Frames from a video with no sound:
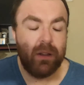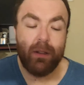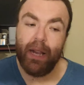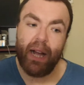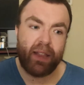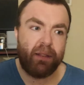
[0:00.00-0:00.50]

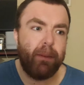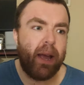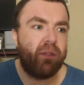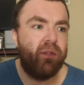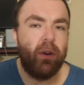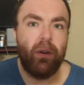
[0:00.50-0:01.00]

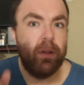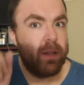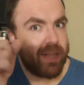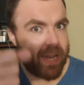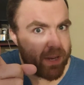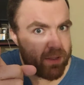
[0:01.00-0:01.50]
Smackville.
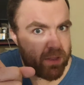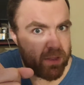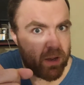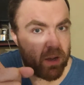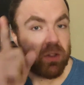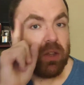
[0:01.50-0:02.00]
That
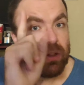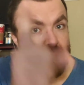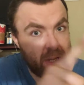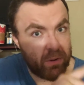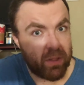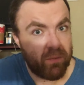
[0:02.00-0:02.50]
sucked.
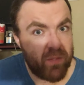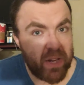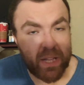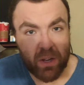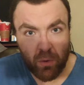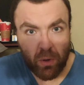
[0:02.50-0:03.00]
There was a
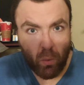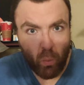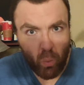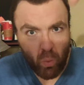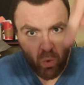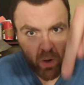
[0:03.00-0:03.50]
video
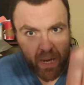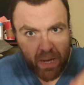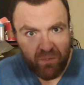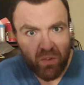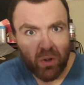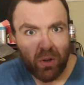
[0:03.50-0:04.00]
way
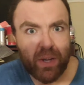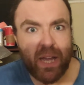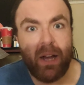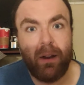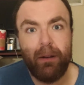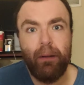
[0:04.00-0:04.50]
further
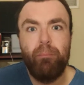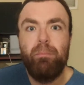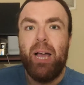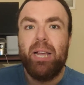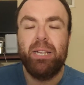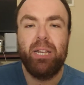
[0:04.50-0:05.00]
down
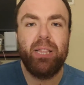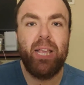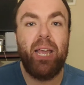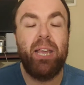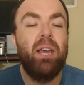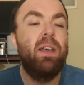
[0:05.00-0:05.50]
back in the
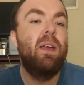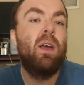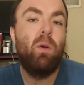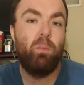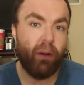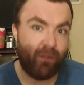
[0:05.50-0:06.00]
day,
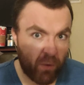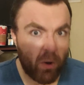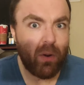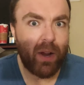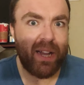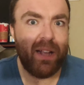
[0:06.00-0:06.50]

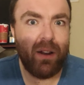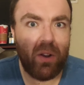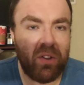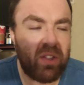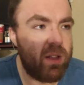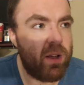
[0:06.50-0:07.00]
before I
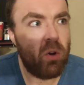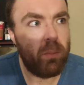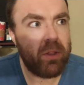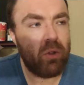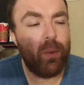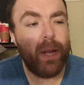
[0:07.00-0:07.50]
lost a whole
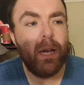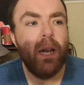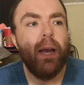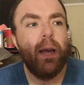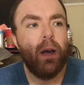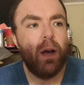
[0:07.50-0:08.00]
bunch of weight,
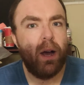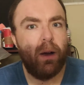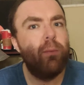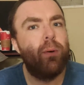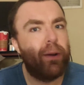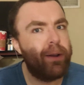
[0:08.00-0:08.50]

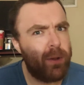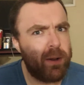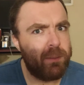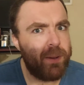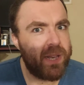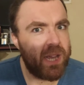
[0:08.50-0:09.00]
where I
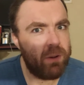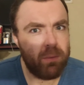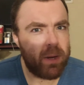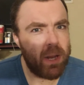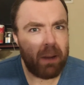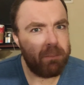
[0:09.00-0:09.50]
talked about that
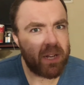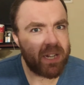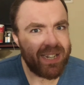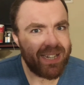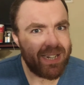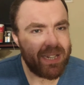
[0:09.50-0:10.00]
one. I'm not
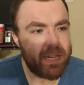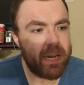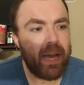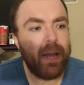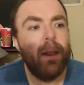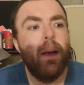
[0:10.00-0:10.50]
going to get into
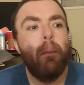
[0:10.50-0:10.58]
that.